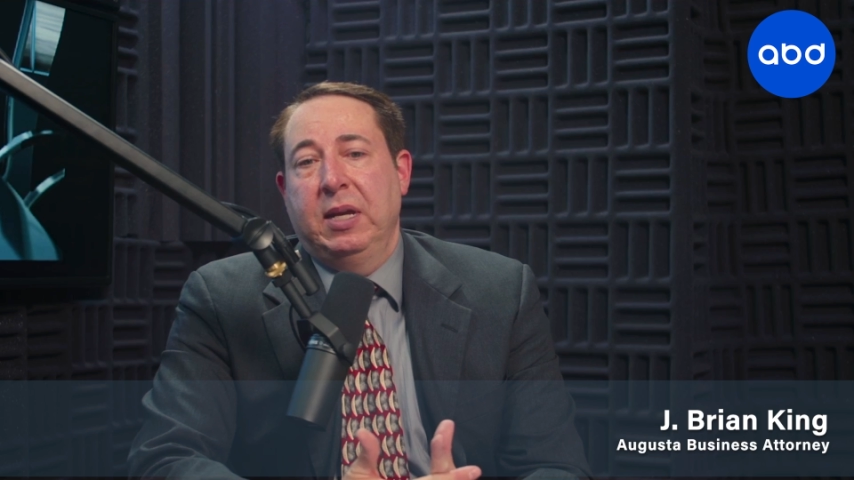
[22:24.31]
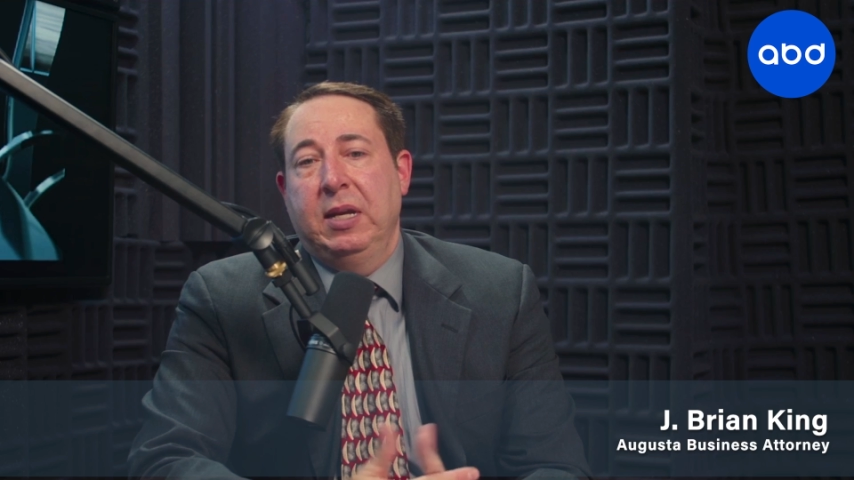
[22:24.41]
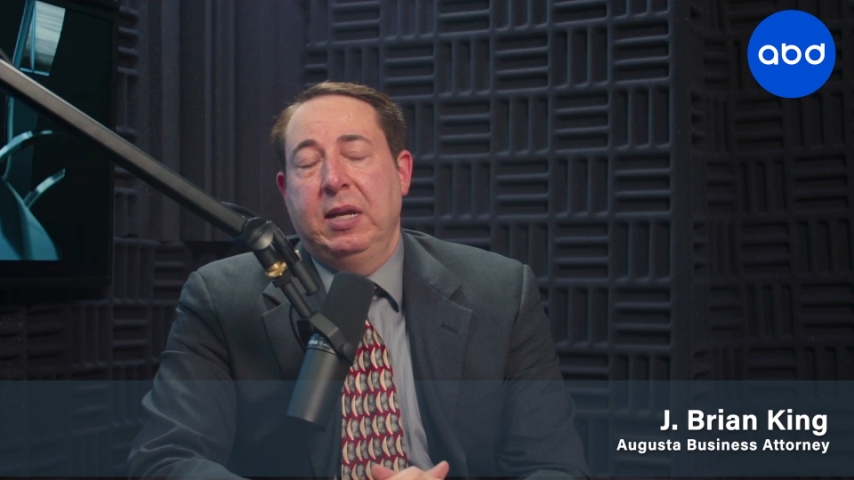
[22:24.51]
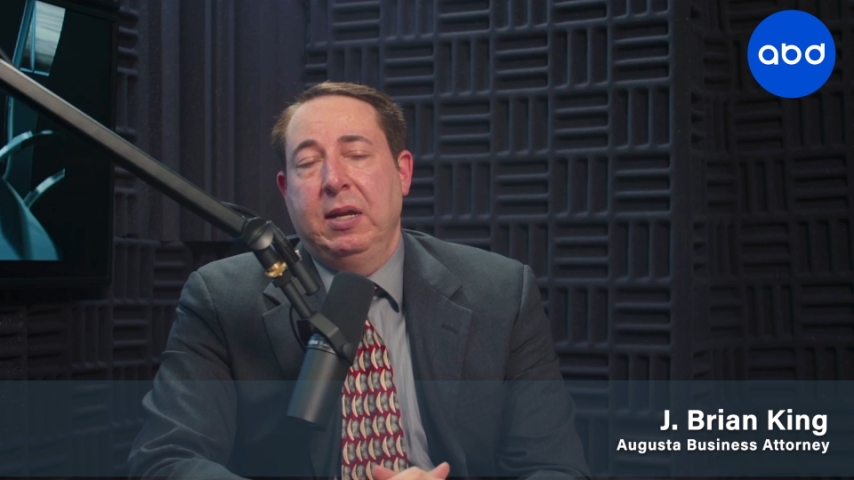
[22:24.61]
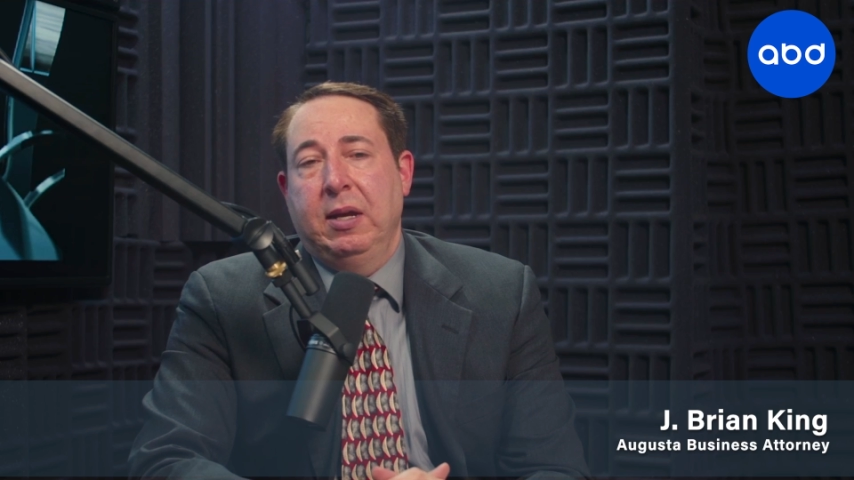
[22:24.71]

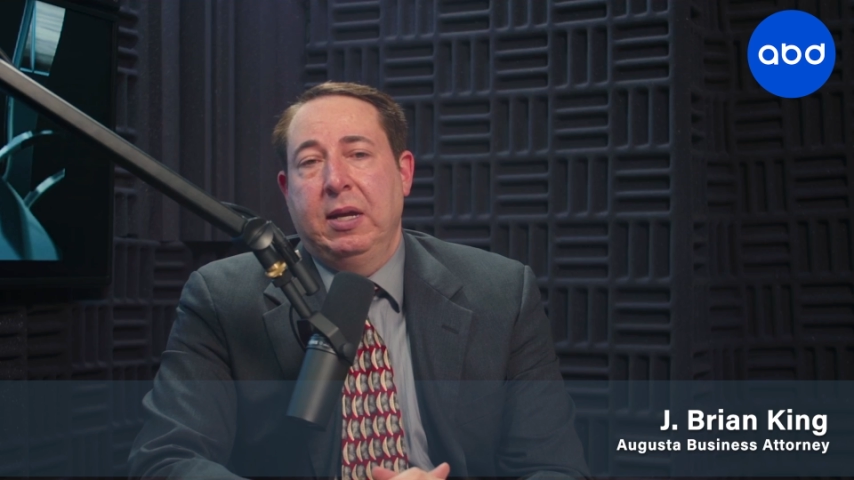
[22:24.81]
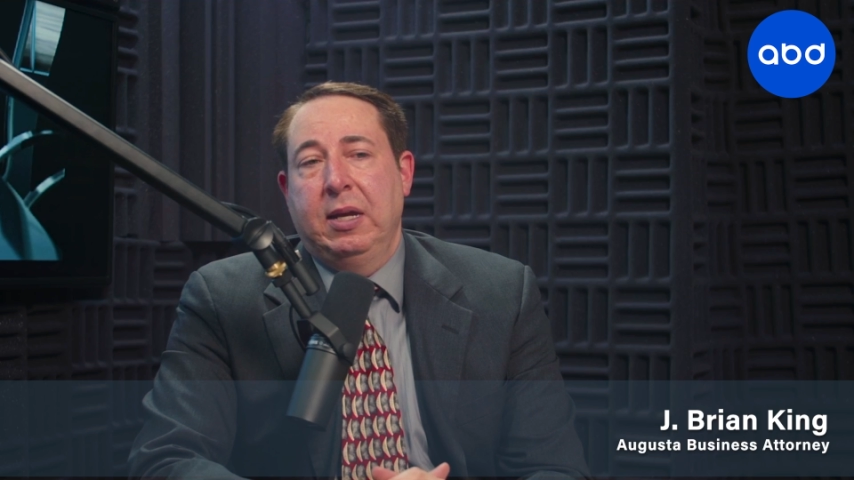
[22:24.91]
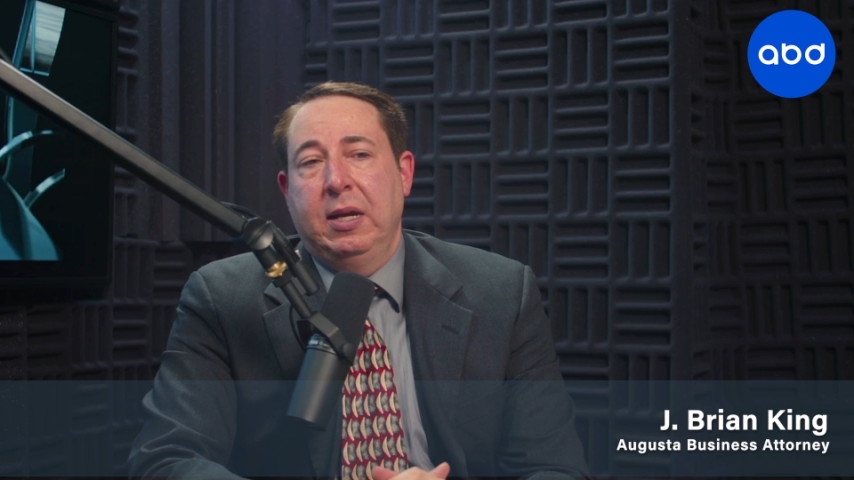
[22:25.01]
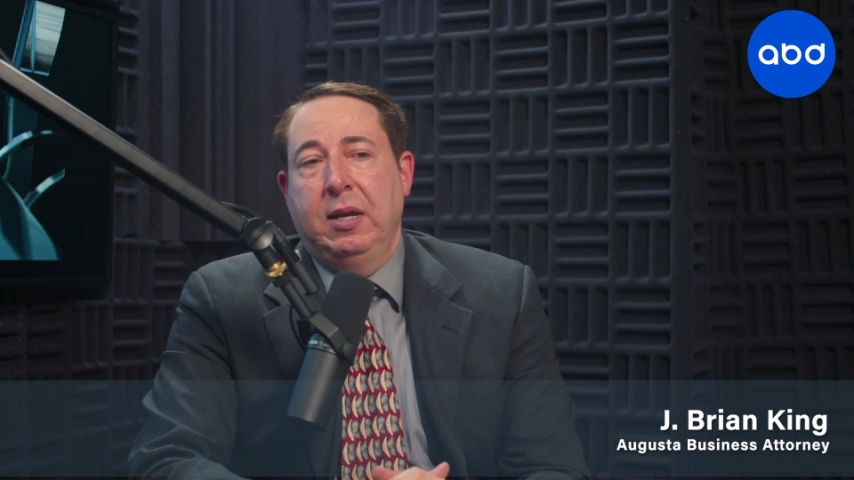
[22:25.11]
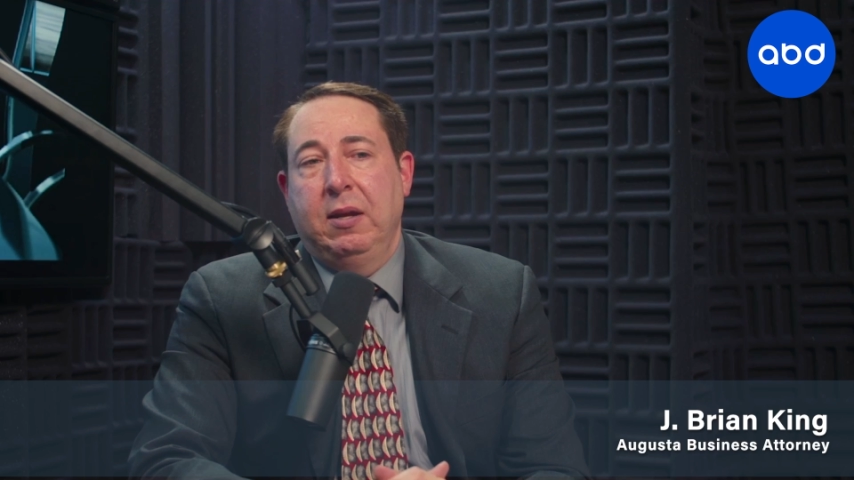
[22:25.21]
getting
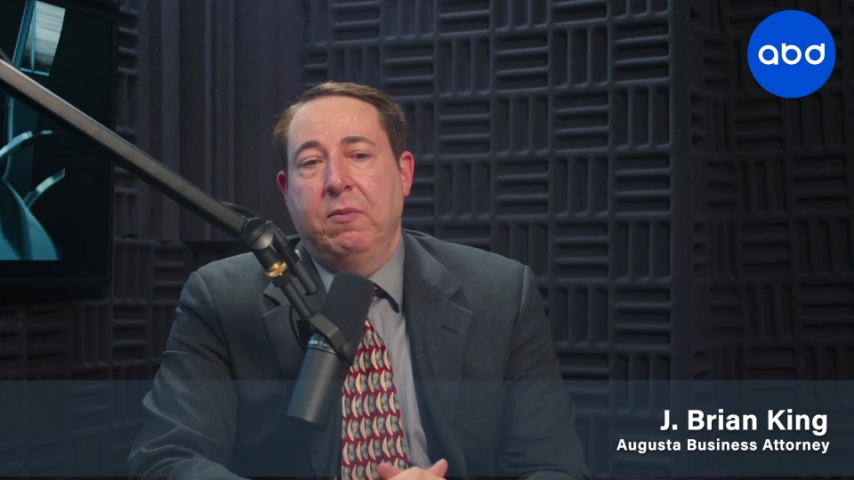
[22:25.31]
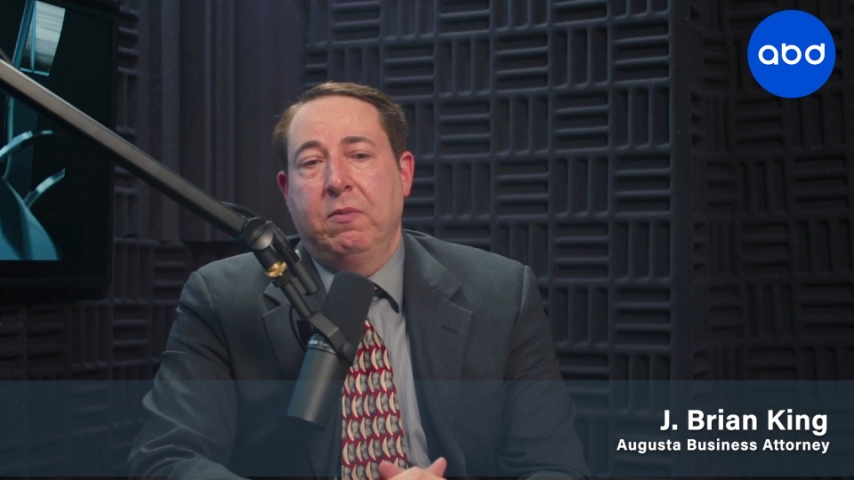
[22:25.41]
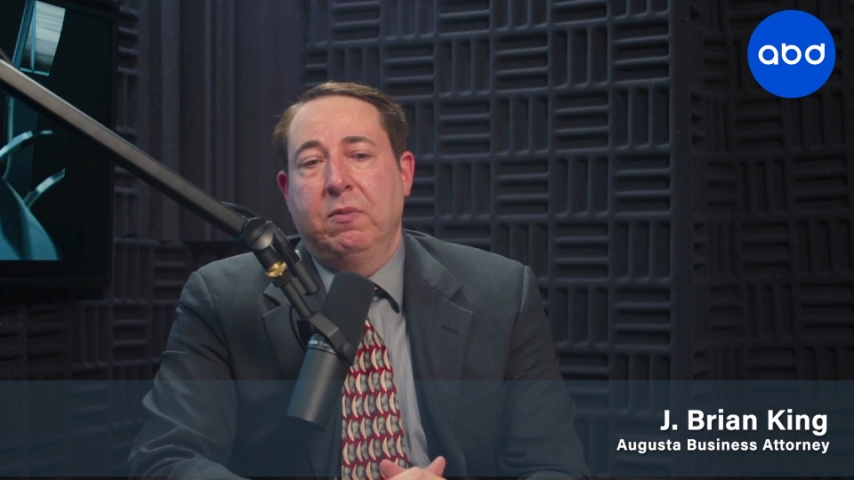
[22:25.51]
a